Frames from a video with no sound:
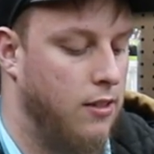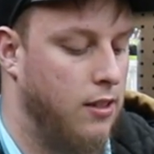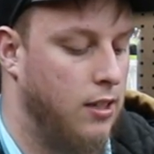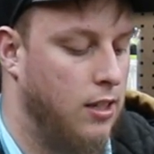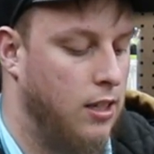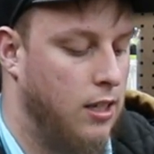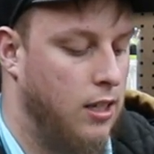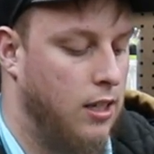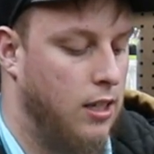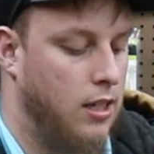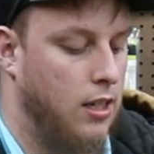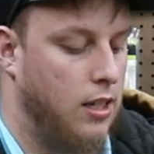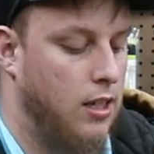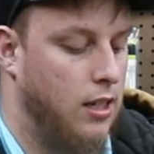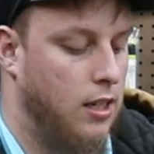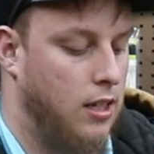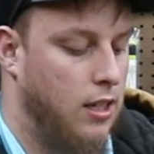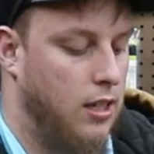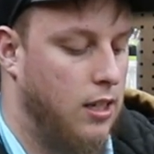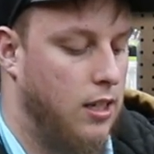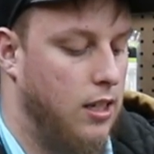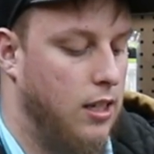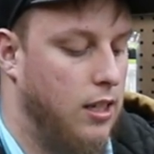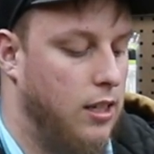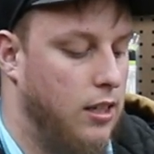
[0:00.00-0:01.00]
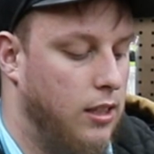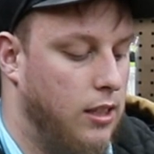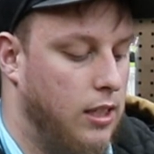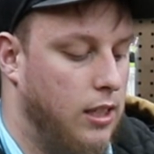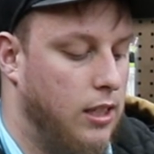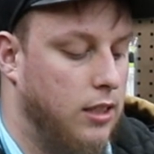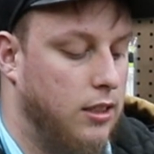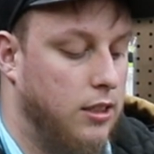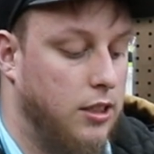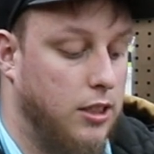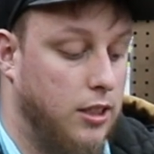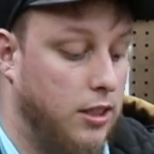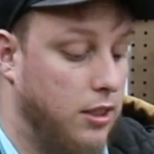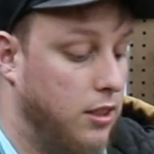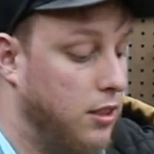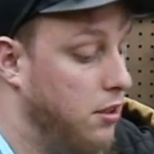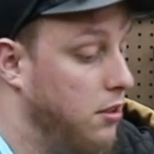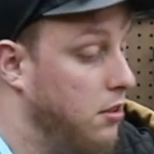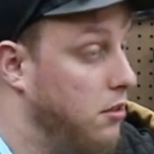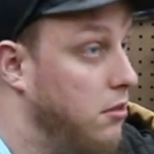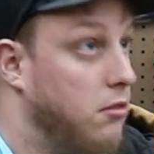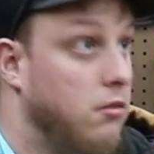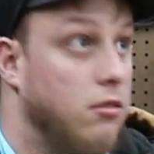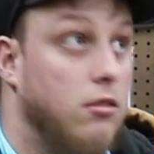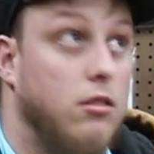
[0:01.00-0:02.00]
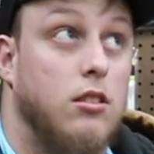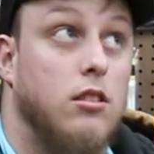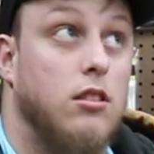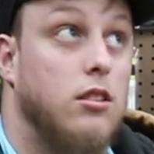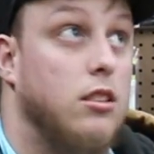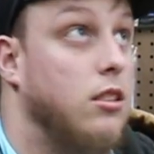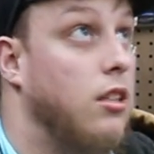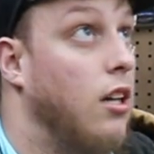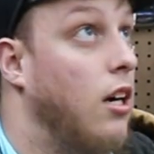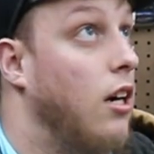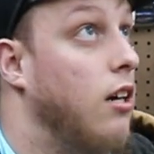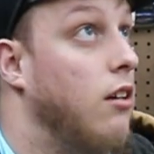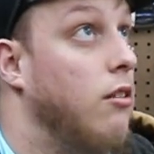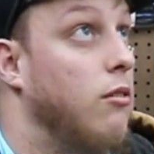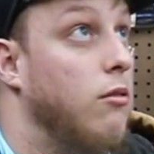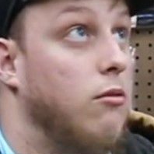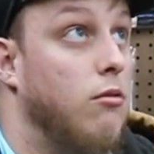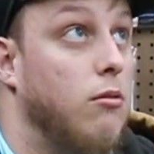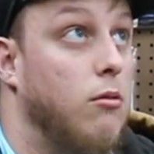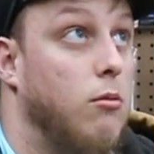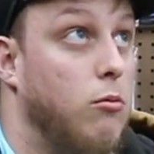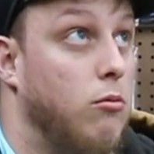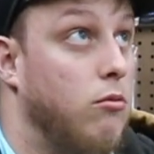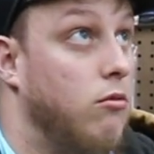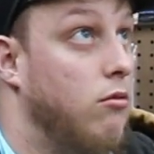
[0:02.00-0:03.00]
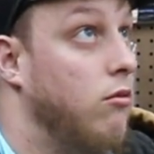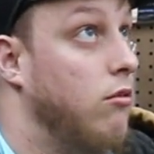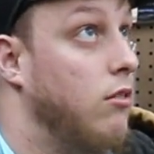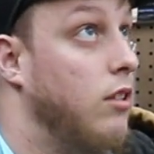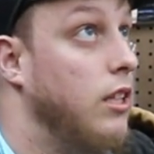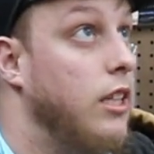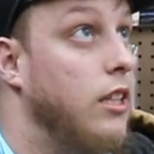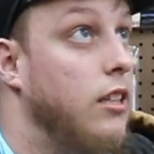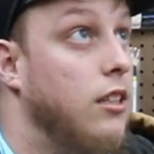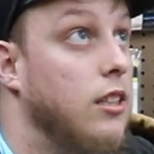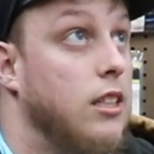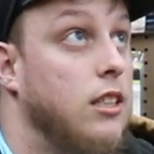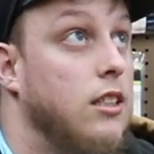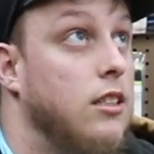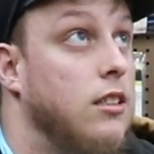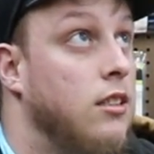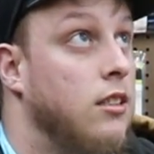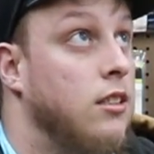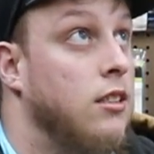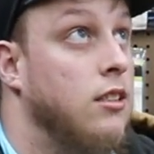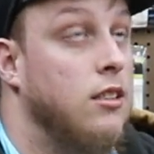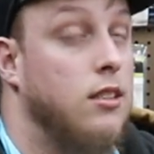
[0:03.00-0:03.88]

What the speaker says: And then just start reeling,